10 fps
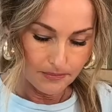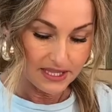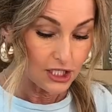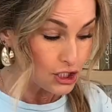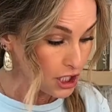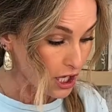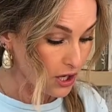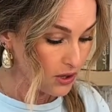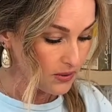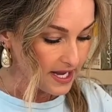But the
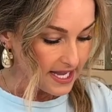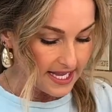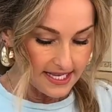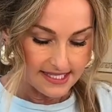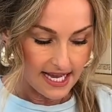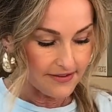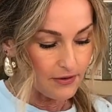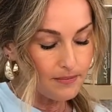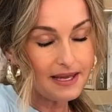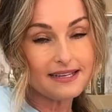dough is kind of
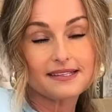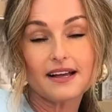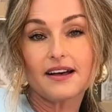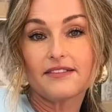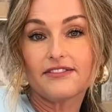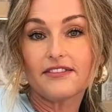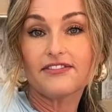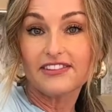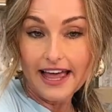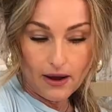a mix of
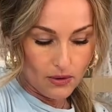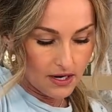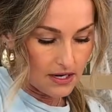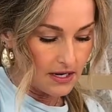flour,